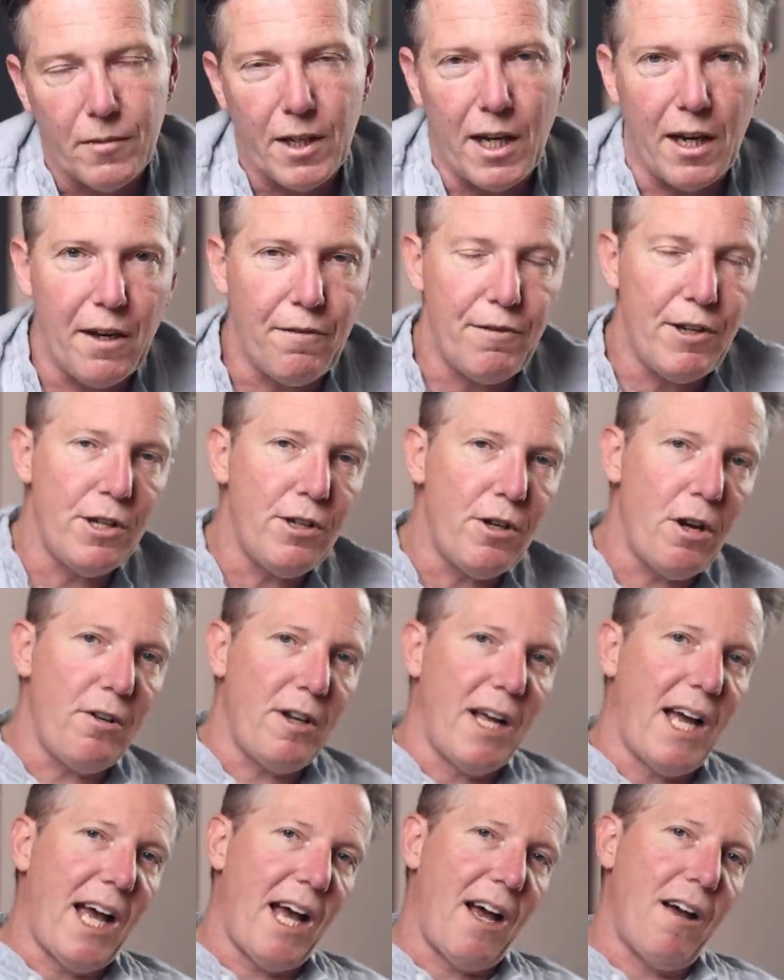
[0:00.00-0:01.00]
Now, if you
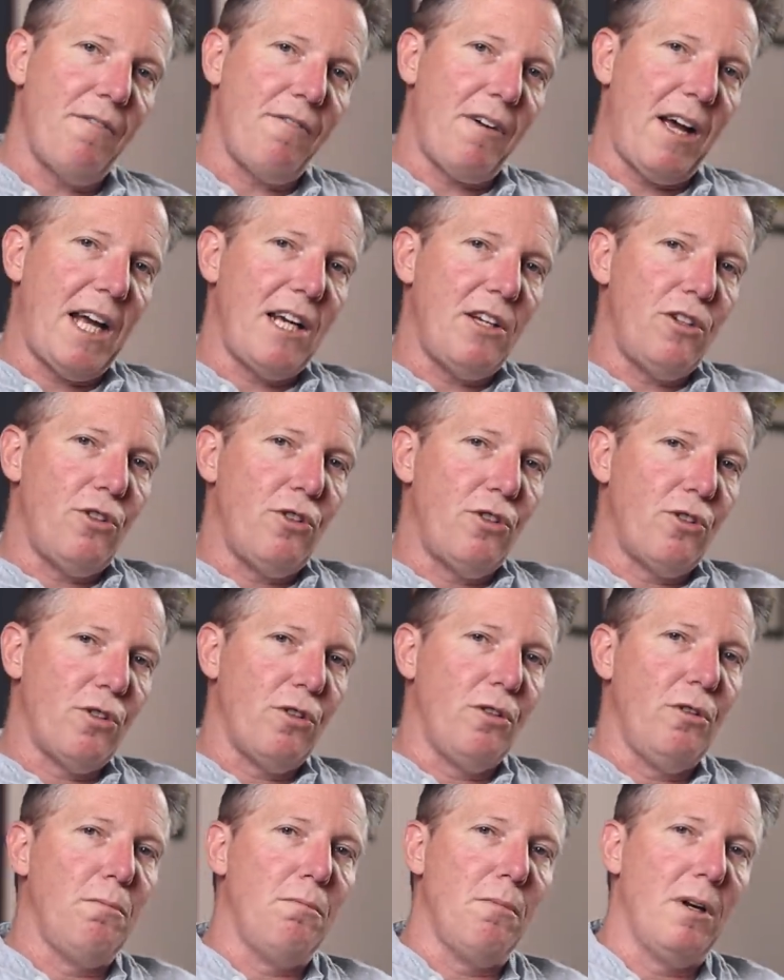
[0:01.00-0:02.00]
don't have a
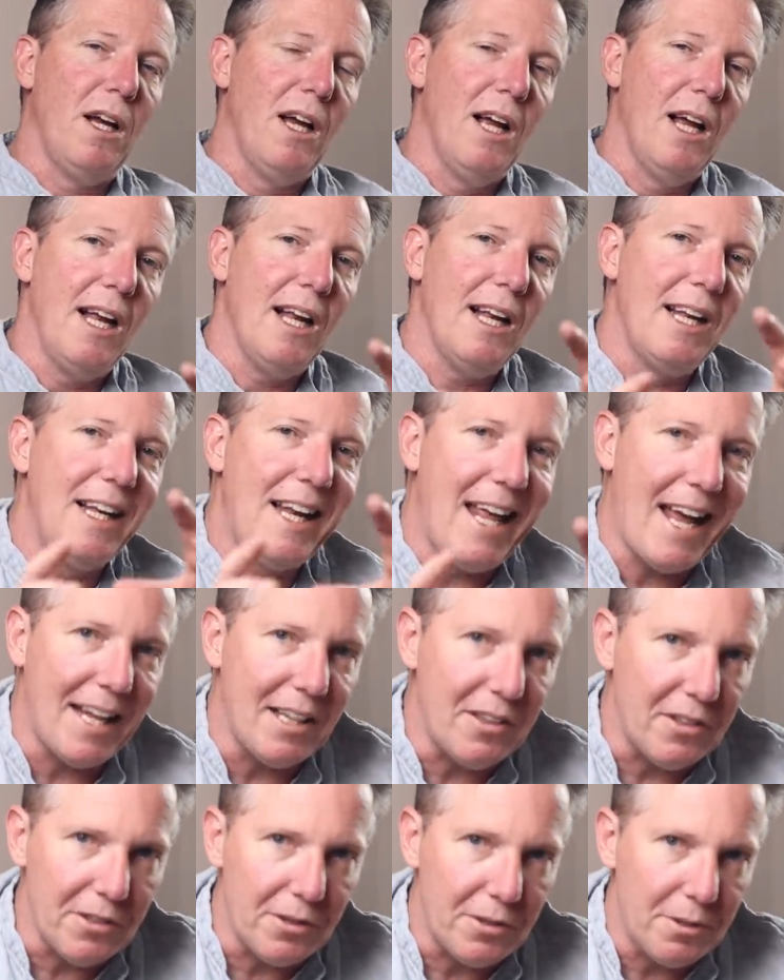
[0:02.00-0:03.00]
zoom
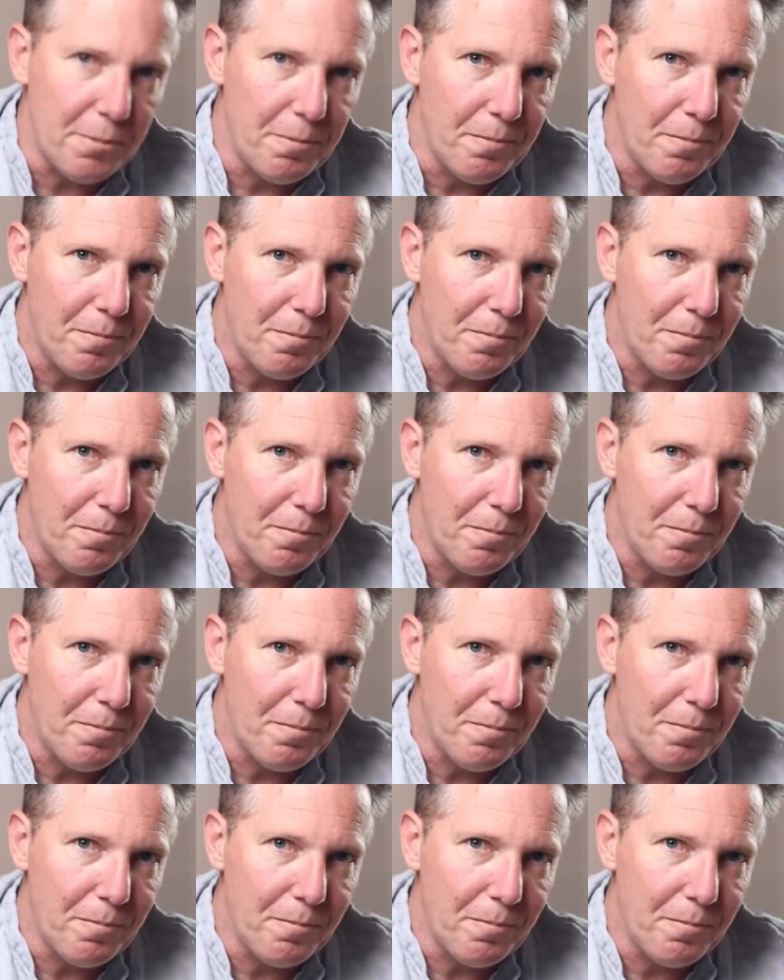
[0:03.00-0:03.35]
lens,